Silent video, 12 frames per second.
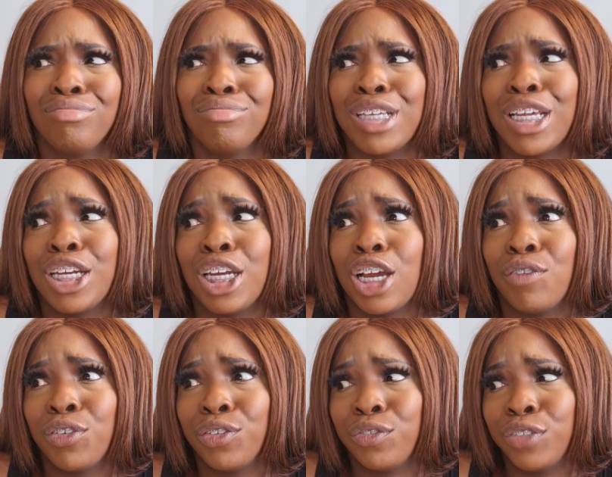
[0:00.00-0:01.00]

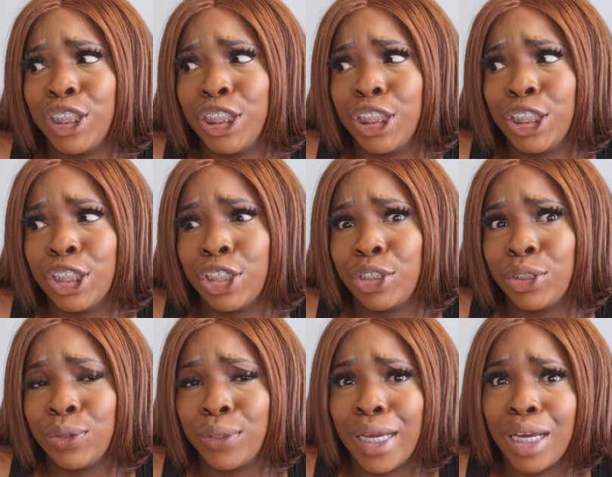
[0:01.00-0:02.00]
another
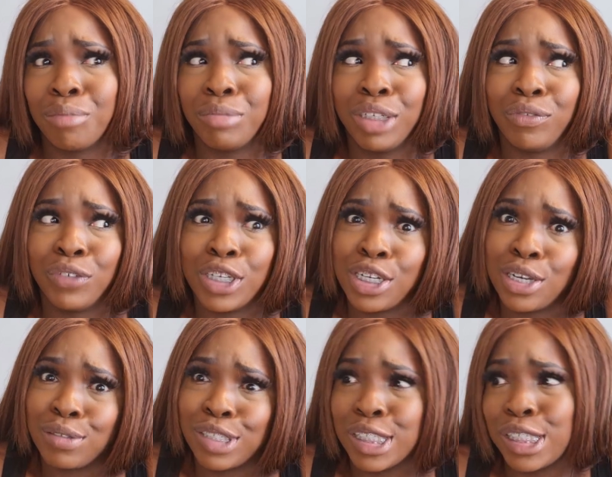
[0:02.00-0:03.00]
video? How many
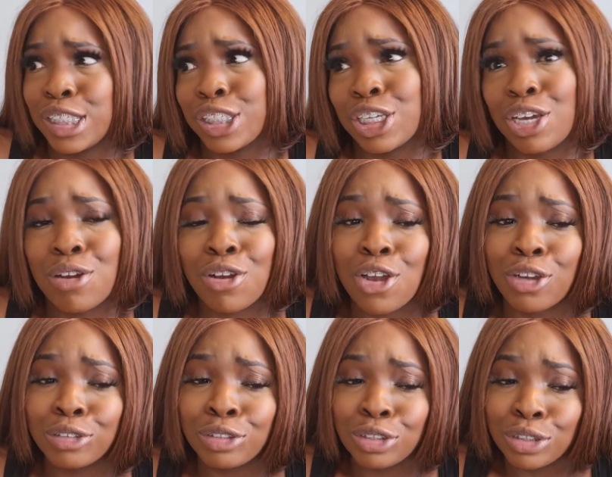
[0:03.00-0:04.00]
videos is this girl
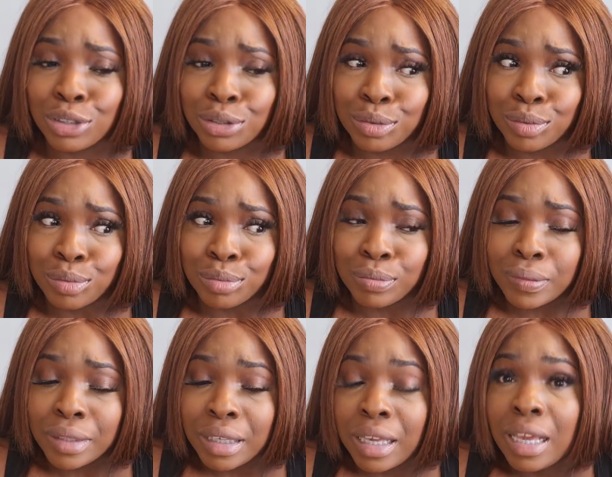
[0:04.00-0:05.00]
gonna do?
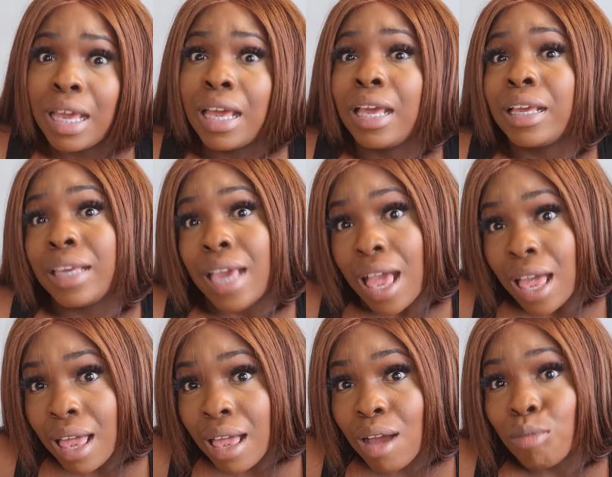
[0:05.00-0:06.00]

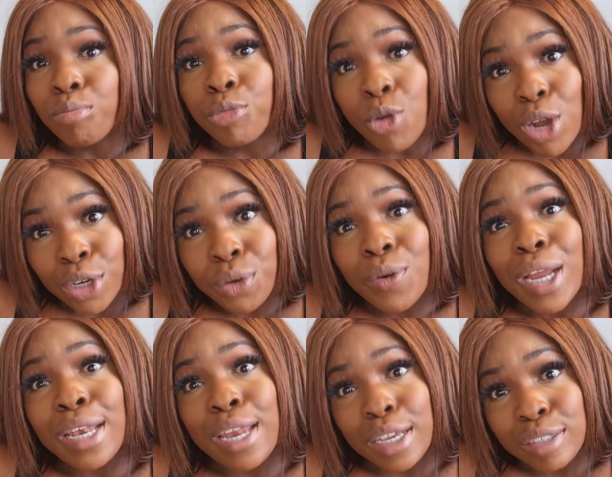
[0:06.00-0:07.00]
Yeah, we're going to do our
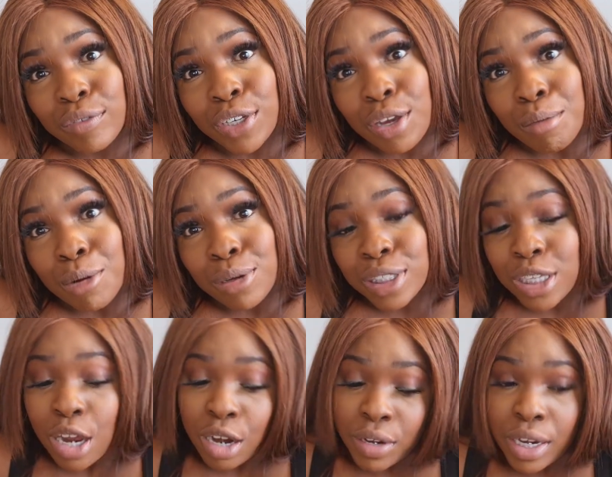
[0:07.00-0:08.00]
next video about
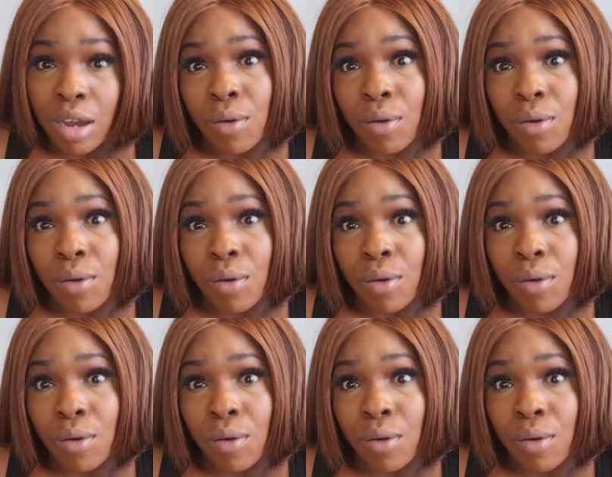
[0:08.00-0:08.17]
scarring.